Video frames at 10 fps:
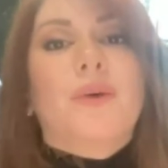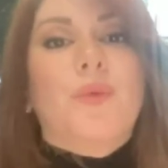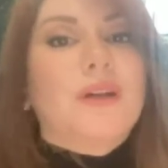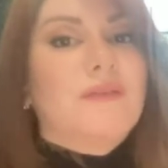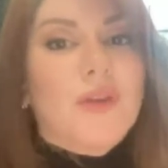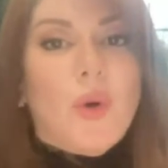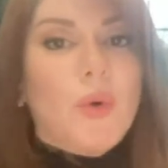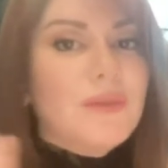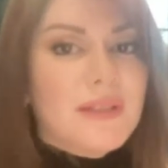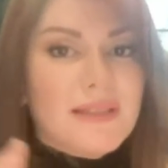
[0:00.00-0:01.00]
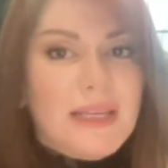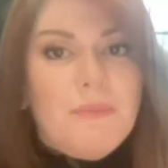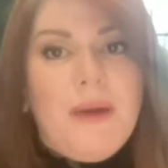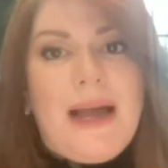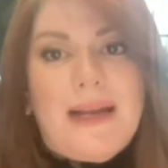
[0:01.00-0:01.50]
one of the oldest
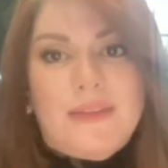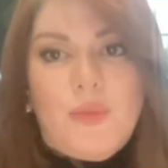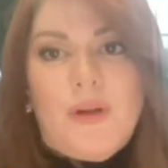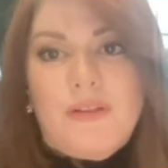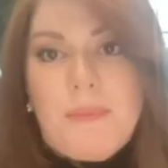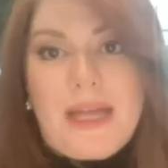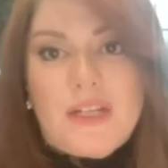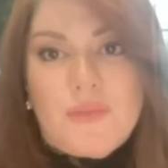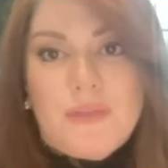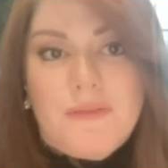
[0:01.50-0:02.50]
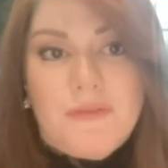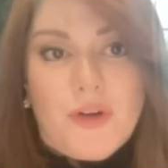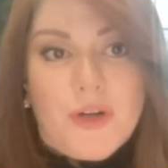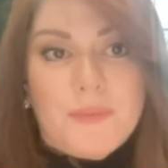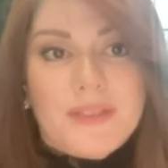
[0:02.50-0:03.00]
impact wealth management
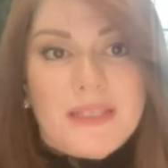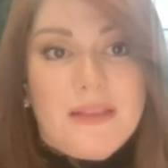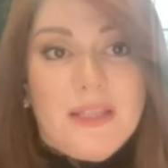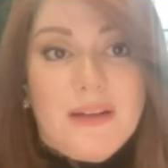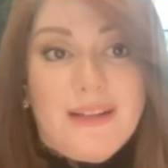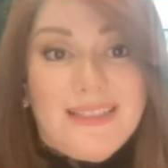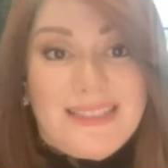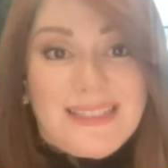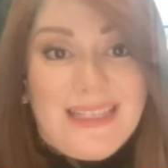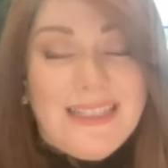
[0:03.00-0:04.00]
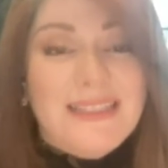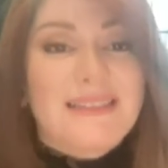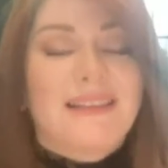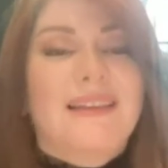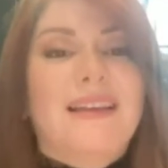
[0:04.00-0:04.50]
firms in the United States,
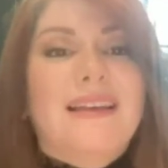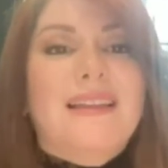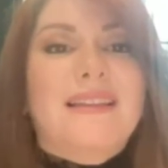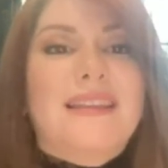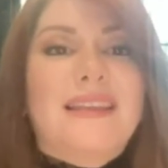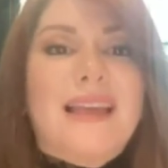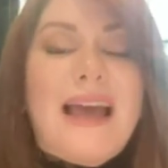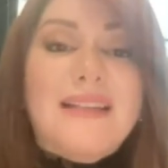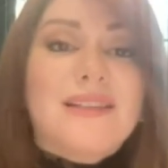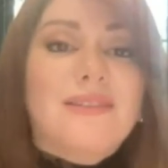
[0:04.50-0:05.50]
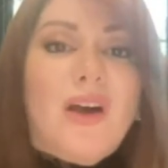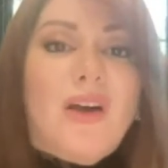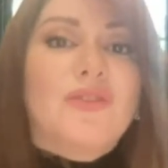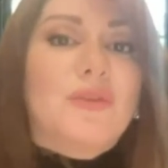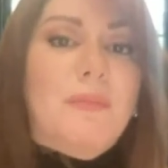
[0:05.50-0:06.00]
the asset
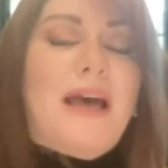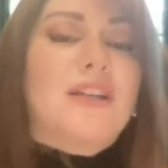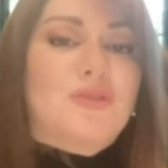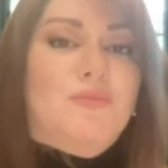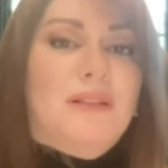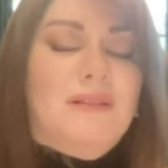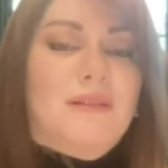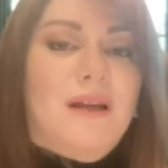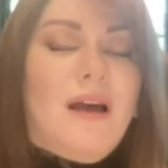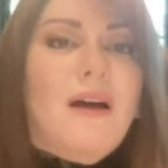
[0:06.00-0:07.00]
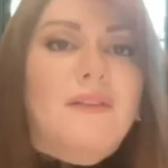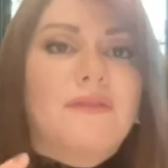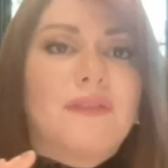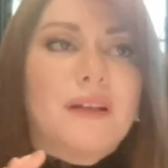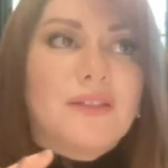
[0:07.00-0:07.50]
under management
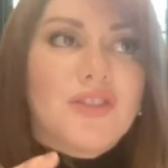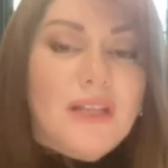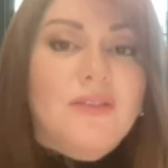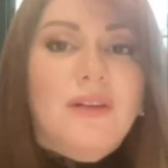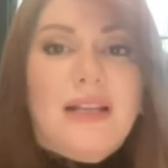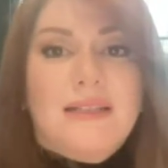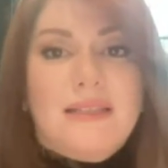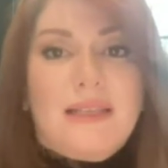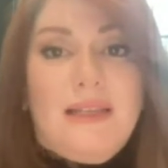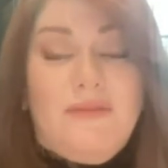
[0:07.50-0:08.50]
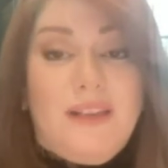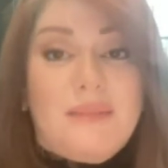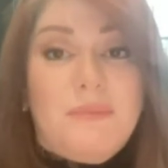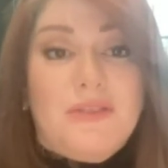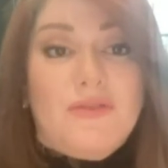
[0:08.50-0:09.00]
of gender lens
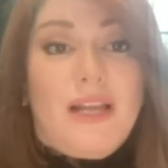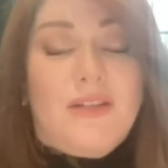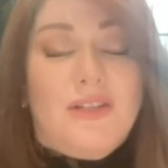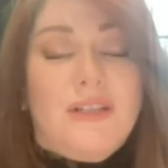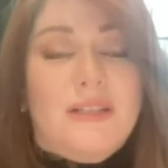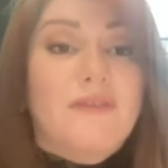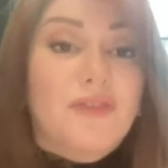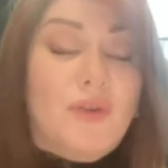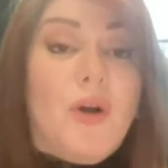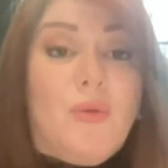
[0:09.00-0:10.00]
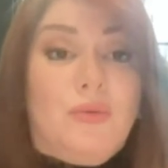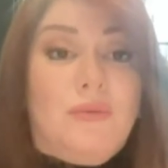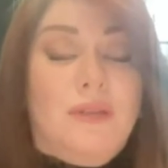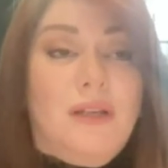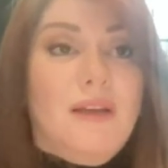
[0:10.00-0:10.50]
investment strategies have grown
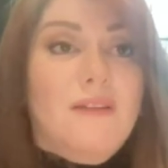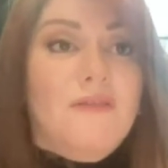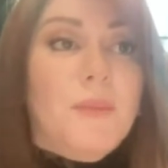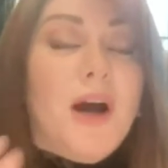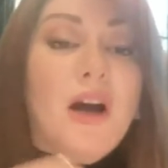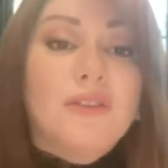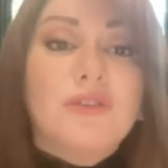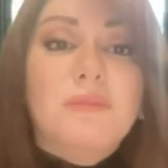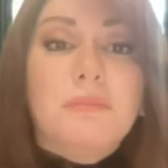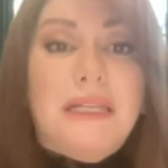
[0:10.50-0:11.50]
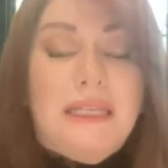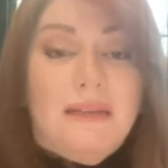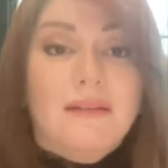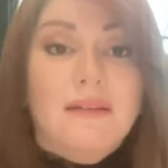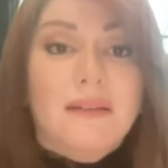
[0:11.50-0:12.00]
from 100
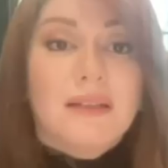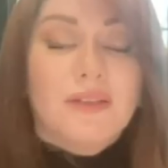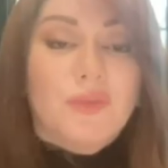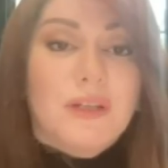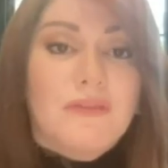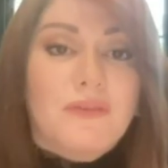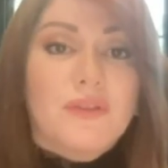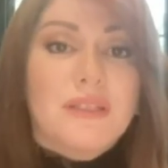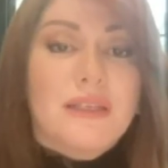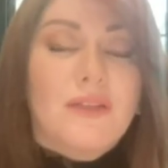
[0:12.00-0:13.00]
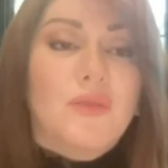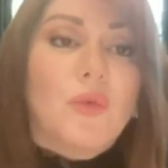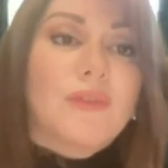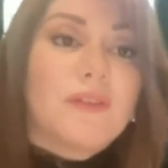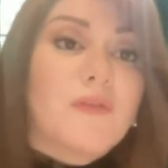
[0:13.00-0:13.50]
million in 2014 to
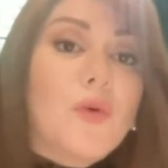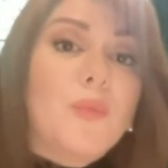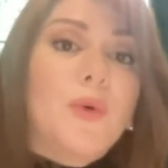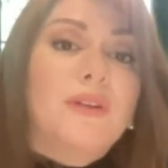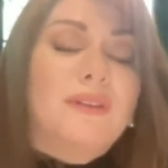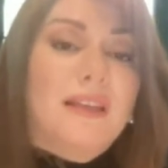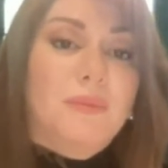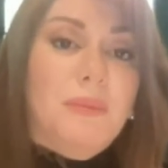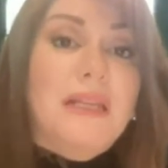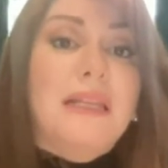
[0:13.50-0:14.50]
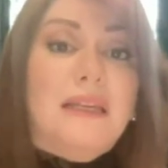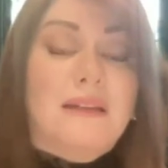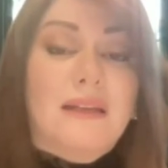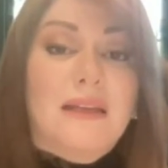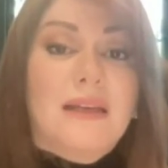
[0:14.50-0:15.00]
over 4.8
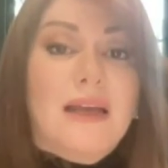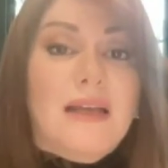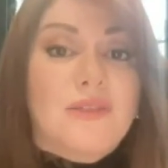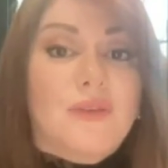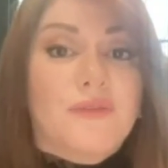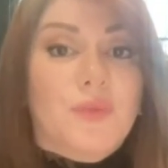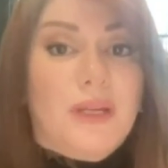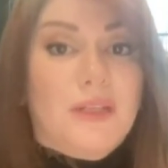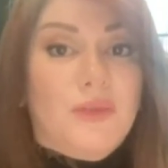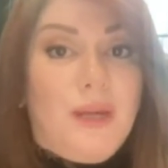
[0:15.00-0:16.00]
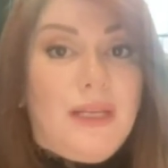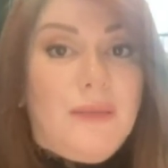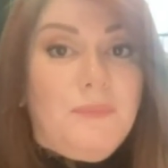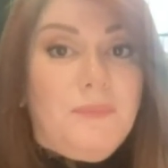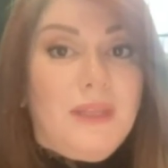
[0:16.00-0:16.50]
billion as of 2020.